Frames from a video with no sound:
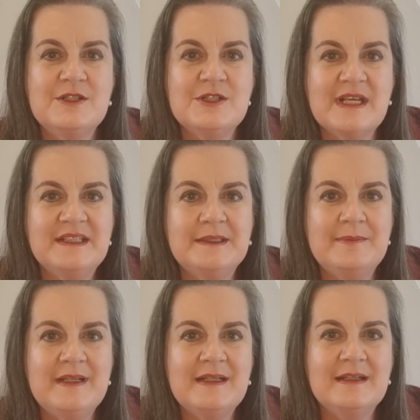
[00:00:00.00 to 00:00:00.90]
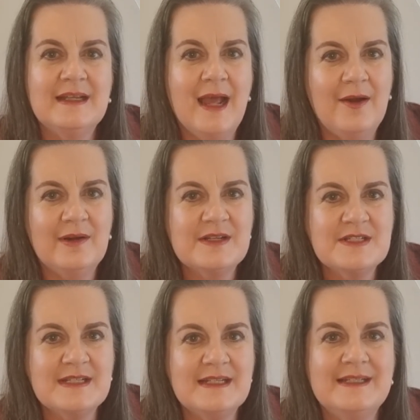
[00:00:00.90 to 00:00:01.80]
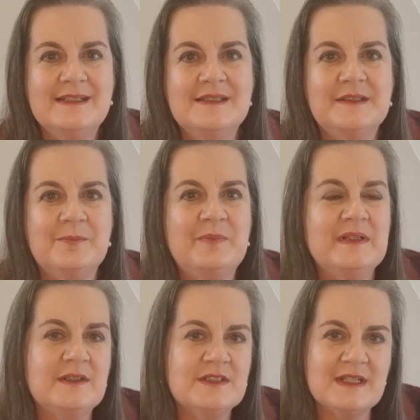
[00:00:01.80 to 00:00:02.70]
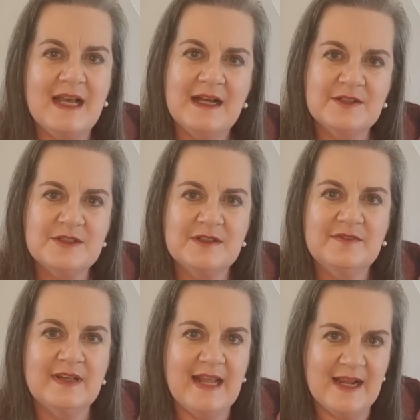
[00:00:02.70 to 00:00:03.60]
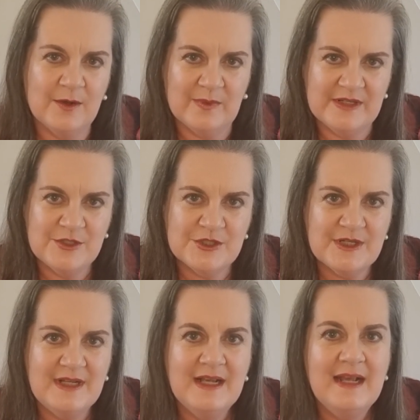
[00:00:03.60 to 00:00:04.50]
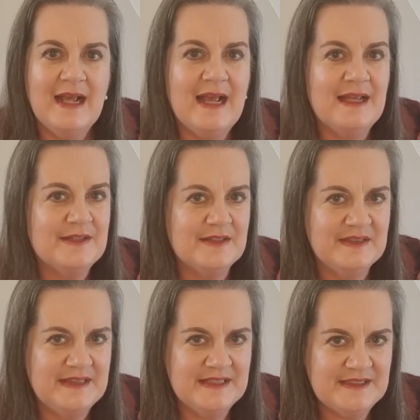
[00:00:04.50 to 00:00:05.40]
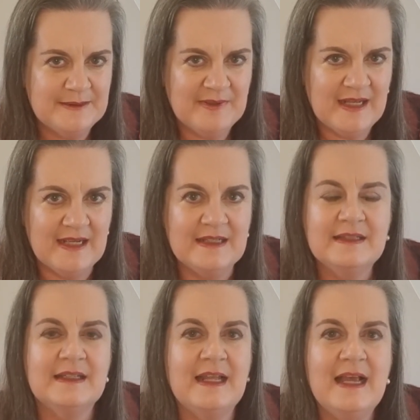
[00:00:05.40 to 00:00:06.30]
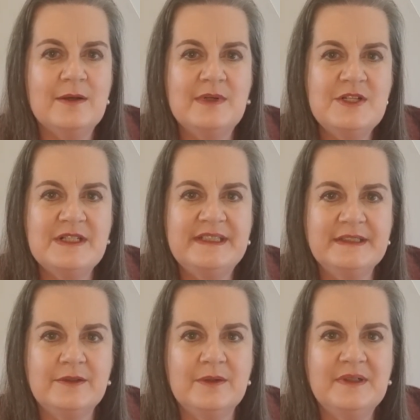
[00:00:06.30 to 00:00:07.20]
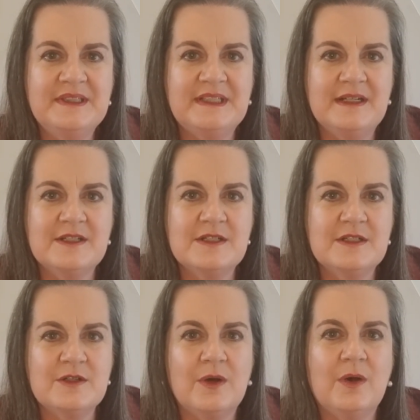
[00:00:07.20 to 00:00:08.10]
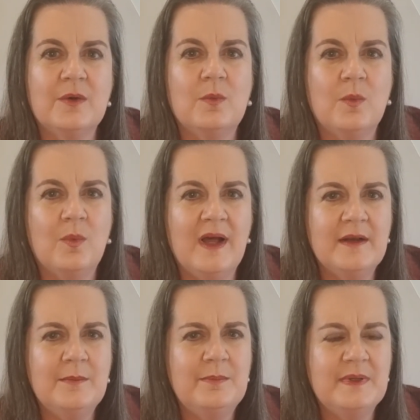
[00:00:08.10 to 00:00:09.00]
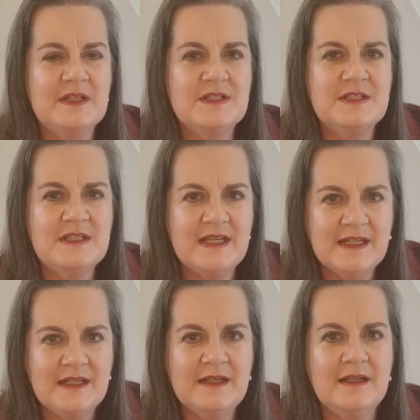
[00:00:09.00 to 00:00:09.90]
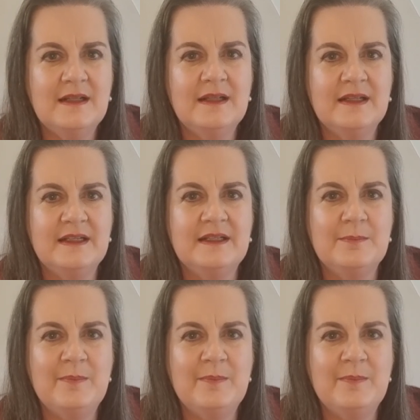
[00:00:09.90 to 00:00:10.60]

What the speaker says: Shakespeare, character is built out of language. And in this play, the language is all centered on one particularly